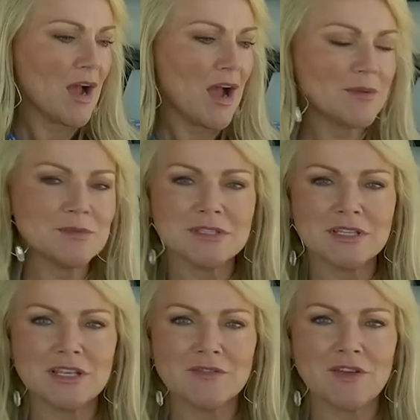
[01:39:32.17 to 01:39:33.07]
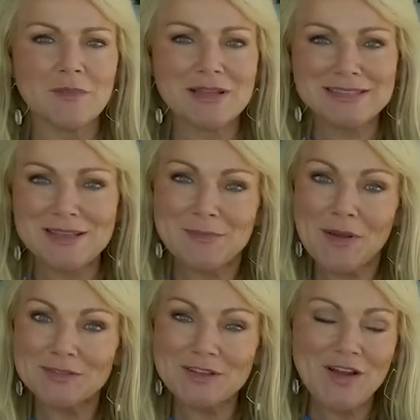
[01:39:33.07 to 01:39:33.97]
I'm just gonna, I've got my
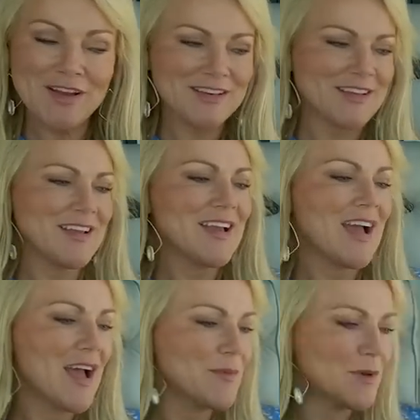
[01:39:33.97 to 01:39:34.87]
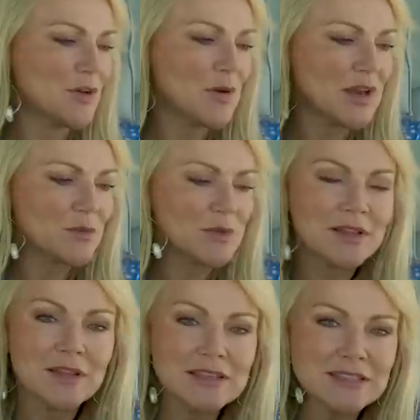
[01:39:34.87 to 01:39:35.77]
seatbelt on. I'm gonna go ahead and
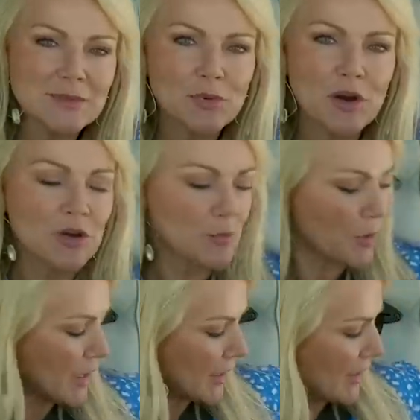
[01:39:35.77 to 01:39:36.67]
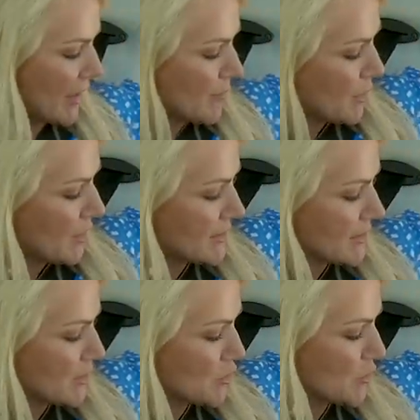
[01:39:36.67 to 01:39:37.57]
release the park brake and put us
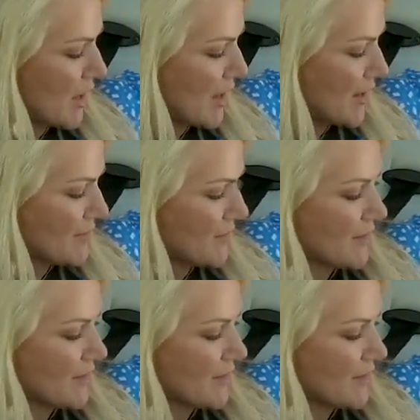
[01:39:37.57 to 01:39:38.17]
in drive.